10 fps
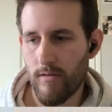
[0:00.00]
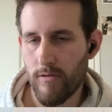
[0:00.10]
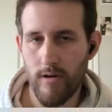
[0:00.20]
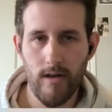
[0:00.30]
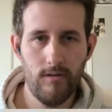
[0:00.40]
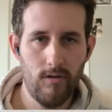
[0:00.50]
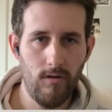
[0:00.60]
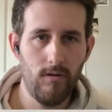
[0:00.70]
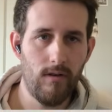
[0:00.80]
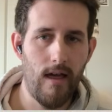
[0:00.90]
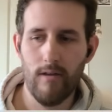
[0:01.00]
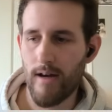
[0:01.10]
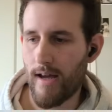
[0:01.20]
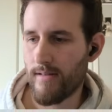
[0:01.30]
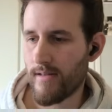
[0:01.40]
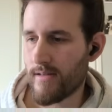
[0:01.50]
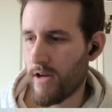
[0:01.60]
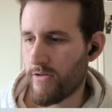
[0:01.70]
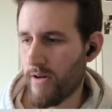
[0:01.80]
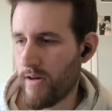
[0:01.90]
3% to Netherlands,
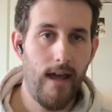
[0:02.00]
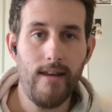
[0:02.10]
etc.